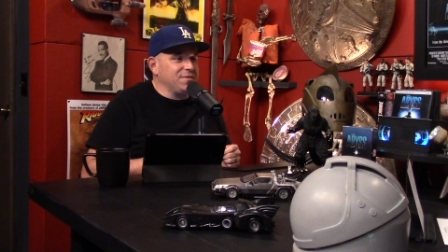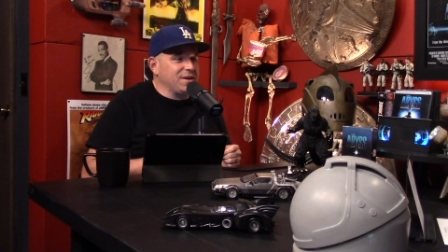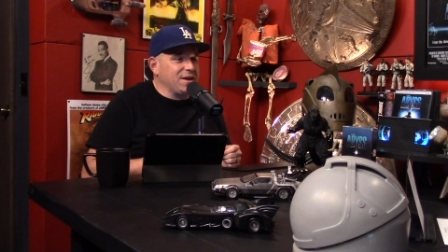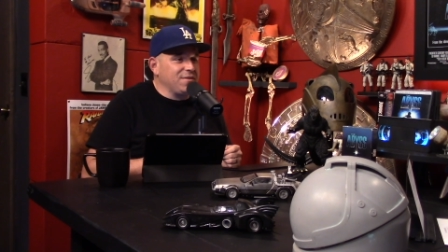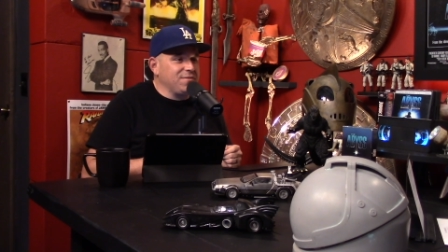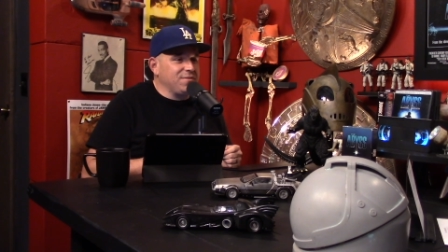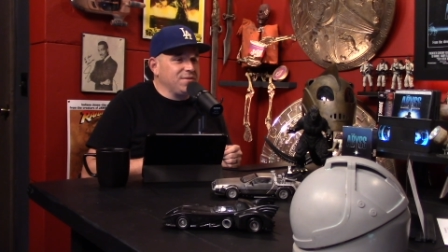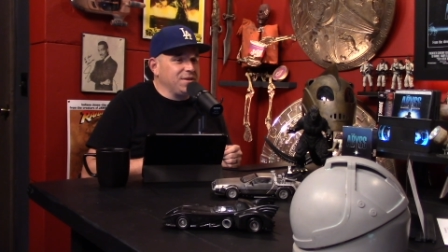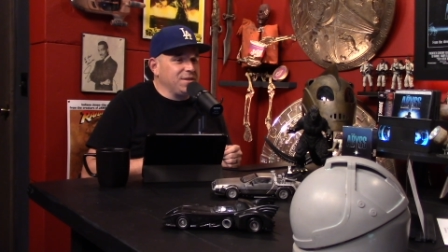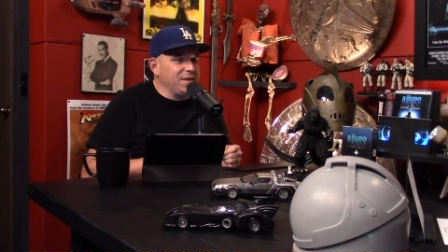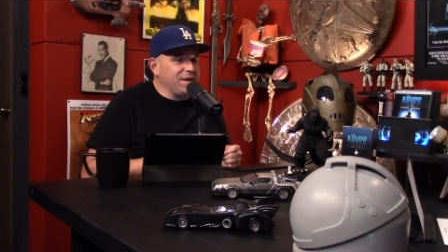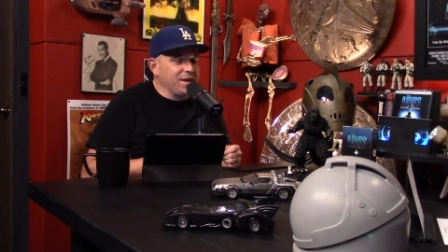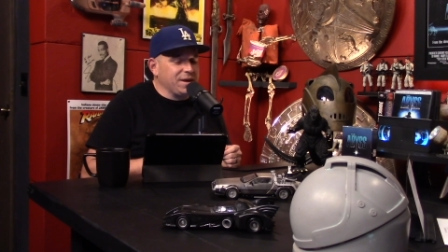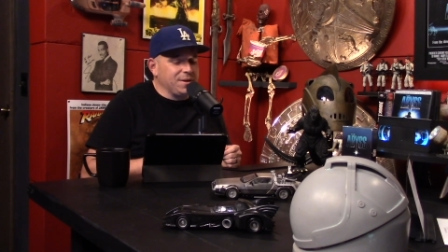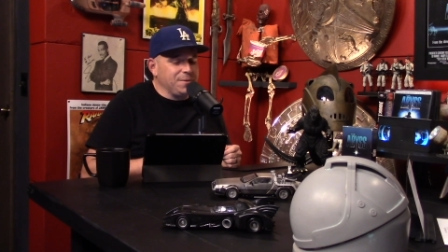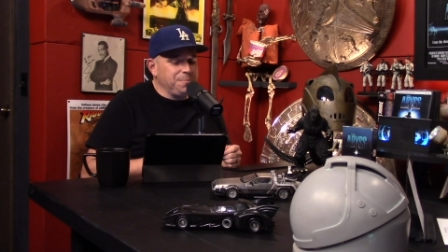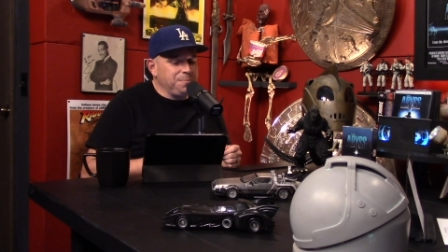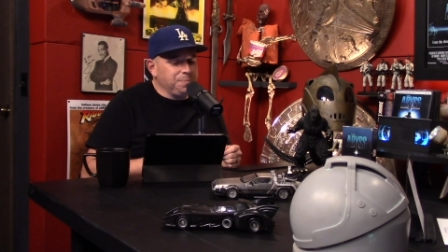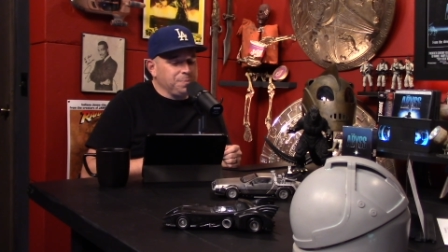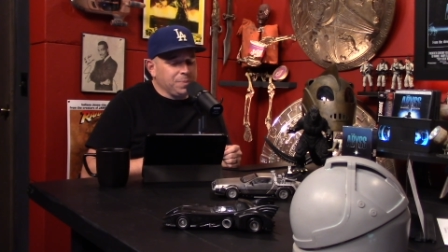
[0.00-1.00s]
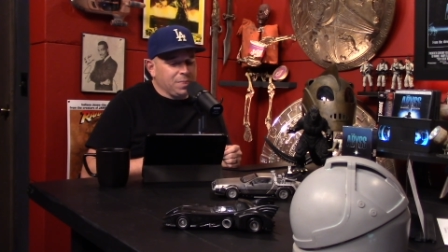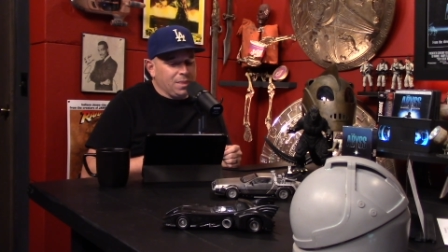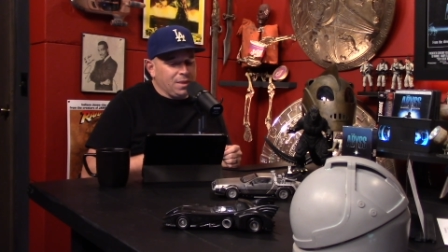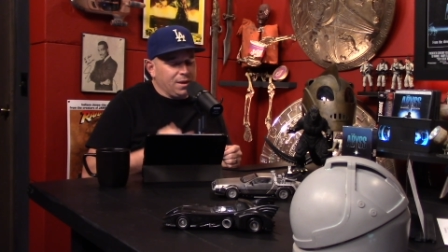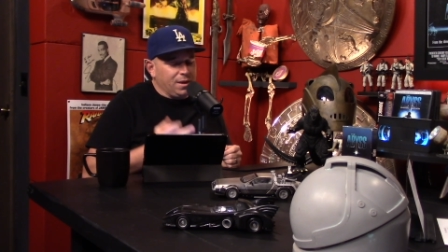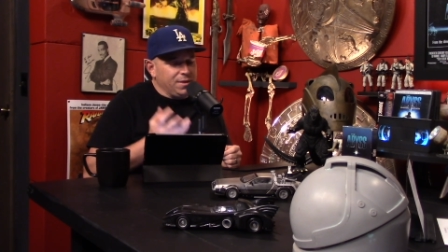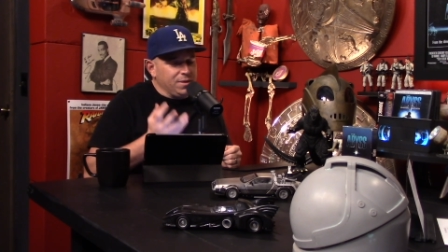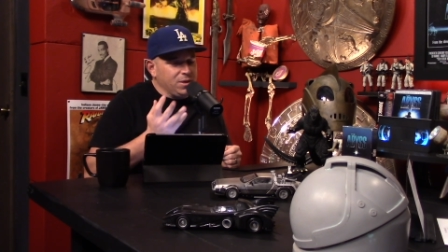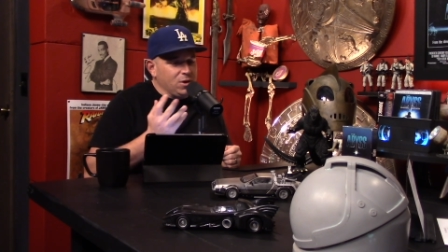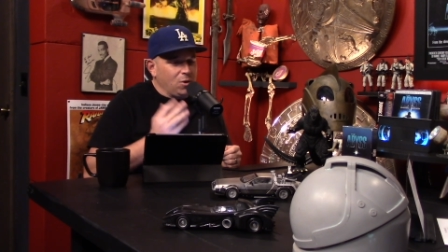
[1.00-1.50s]
And I feel like
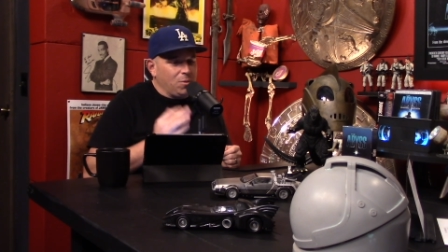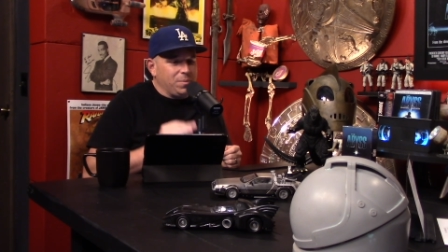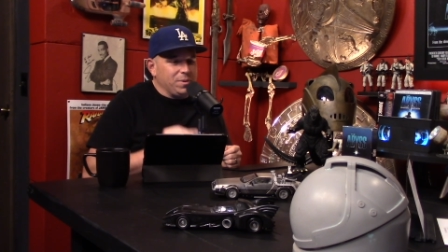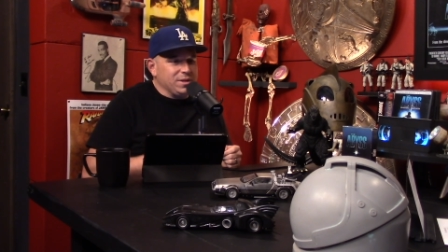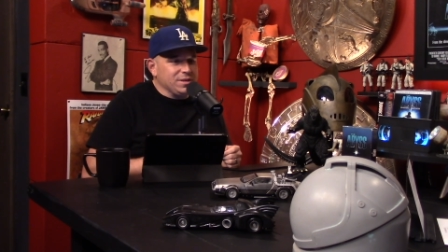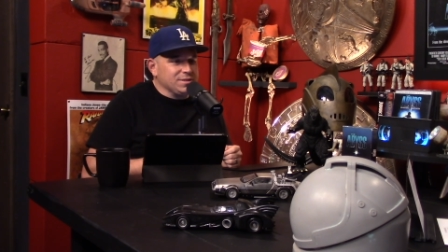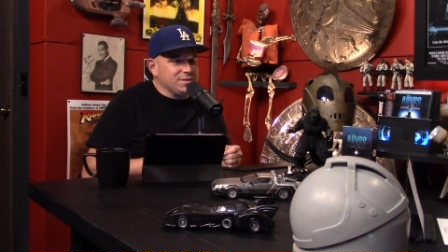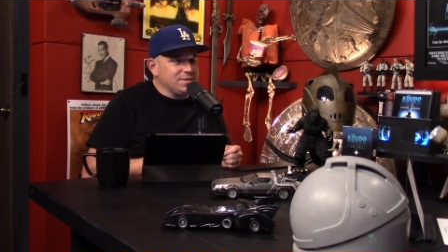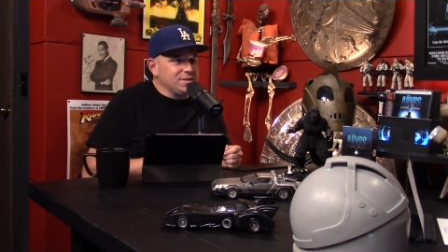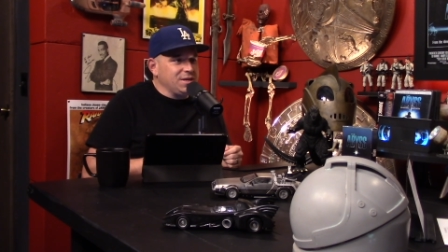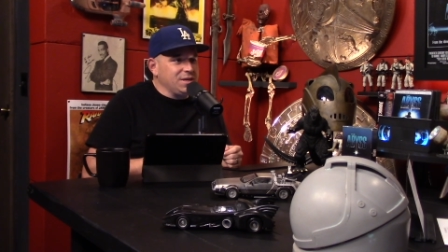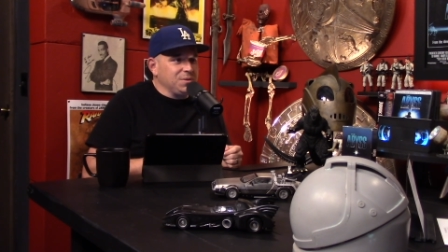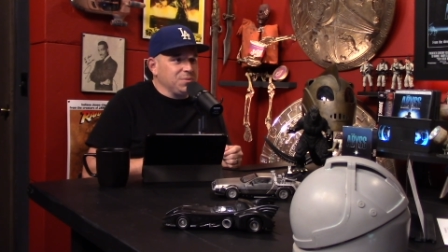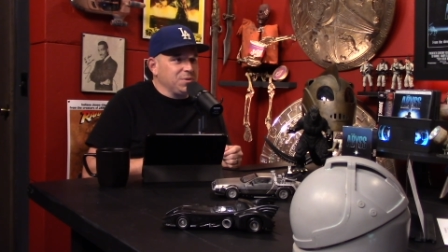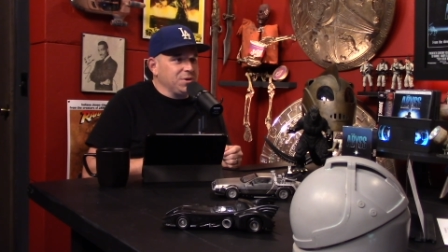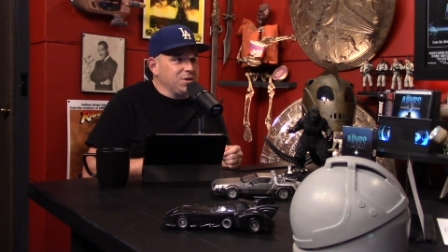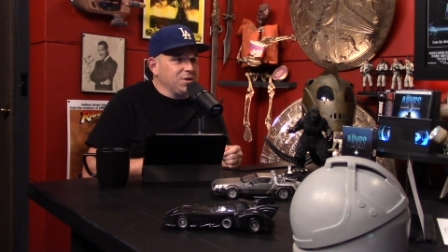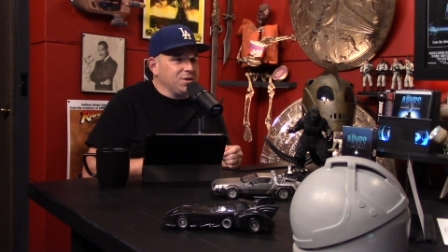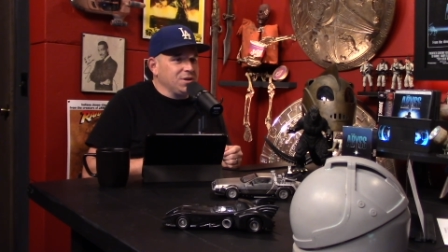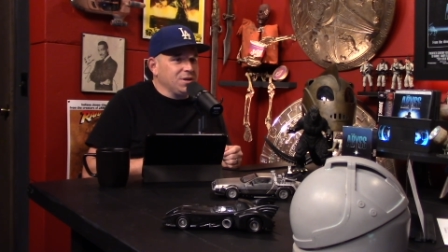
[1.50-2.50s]
in the opening scene when